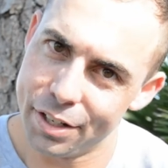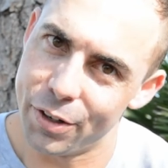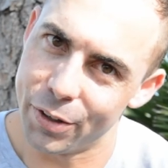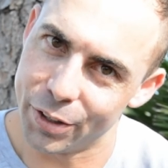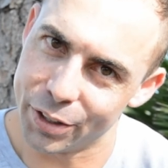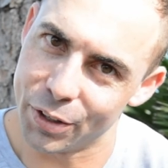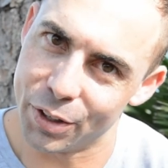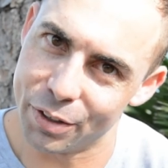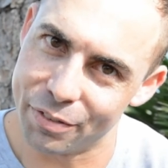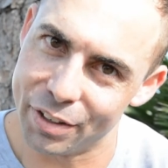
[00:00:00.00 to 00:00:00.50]

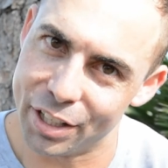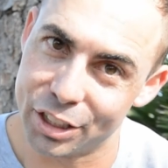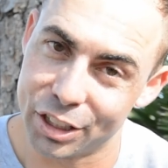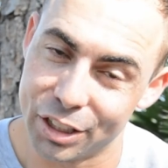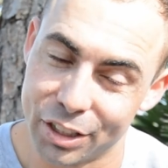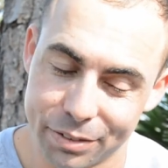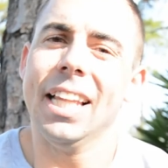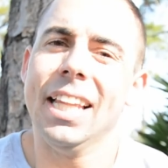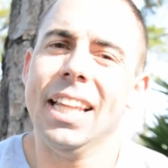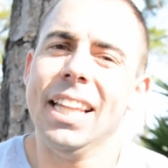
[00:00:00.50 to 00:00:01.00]
during your
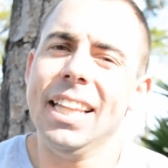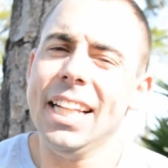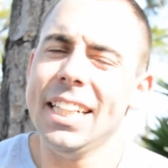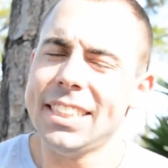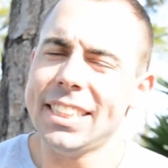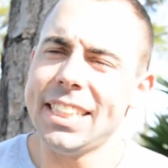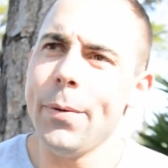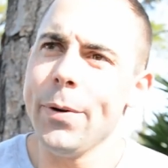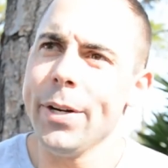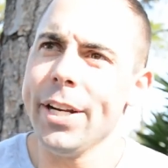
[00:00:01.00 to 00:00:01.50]
adventure. Let's
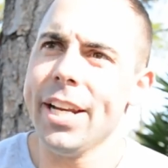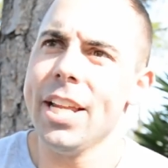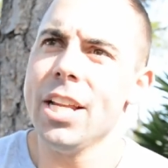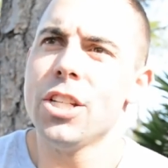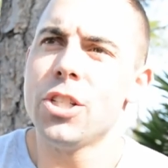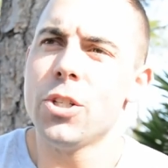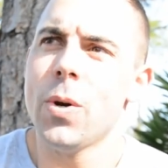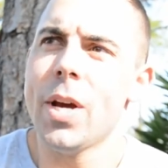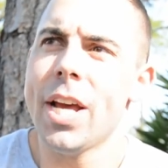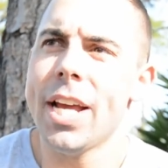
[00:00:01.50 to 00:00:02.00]
say we get
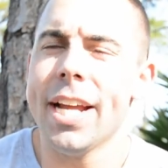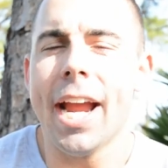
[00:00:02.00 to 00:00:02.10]
into a